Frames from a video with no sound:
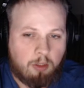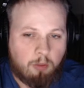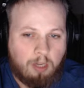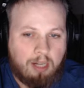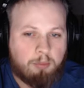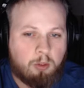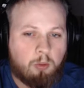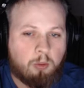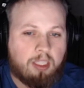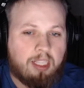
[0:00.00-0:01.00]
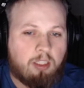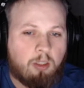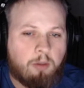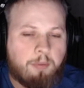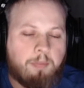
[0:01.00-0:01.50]
red, blue, green,
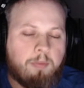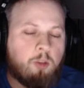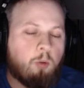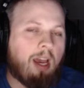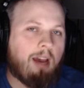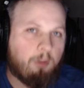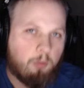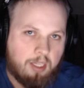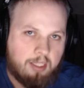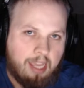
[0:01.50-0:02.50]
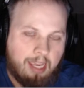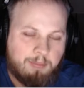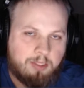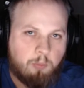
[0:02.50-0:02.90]
yellow, do have unique names,